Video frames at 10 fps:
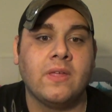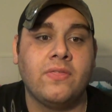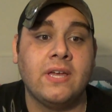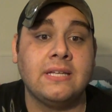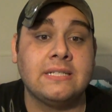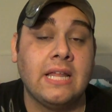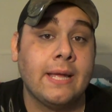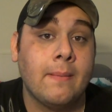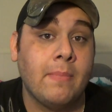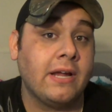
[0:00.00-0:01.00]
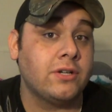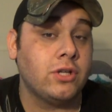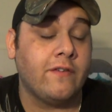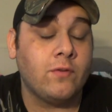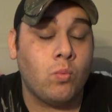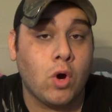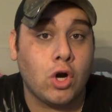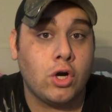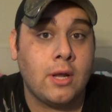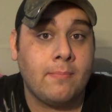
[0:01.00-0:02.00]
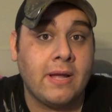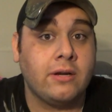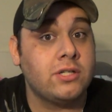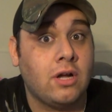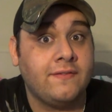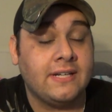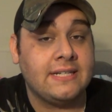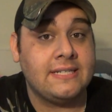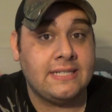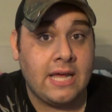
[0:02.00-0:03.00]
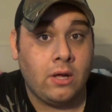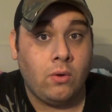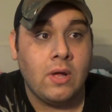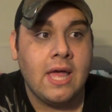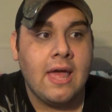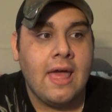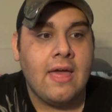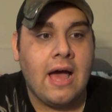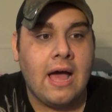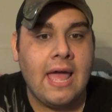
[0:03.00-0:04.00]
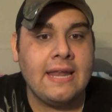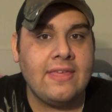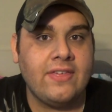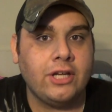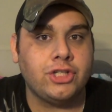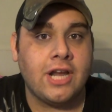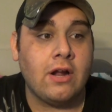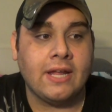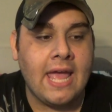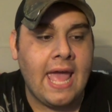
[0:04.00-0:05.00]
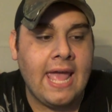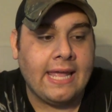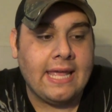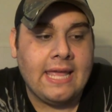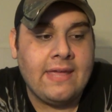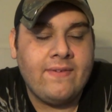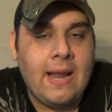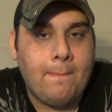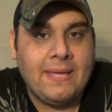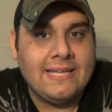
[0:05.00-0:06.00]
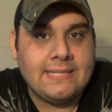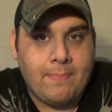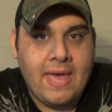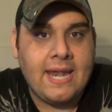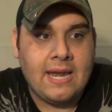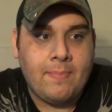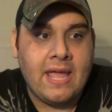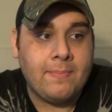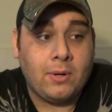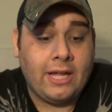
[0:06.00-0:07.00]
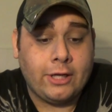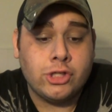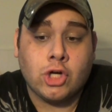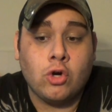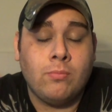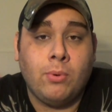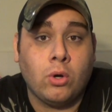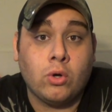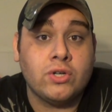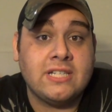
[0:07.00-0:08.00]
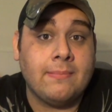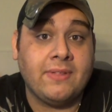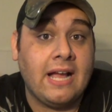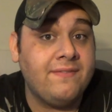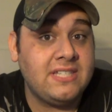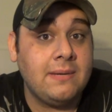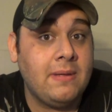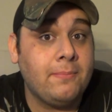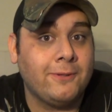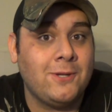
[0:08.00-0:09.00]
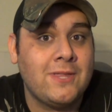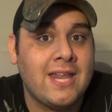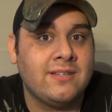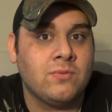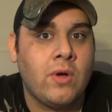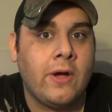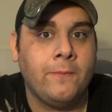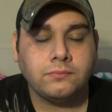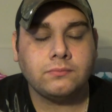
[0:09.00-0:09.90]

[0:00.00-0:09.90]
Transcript: things like Microsoft Word, Microsoft Excel, anything generic. Heck, even a piece of pen and a paper like a journal book or something. I've seen people do that as well.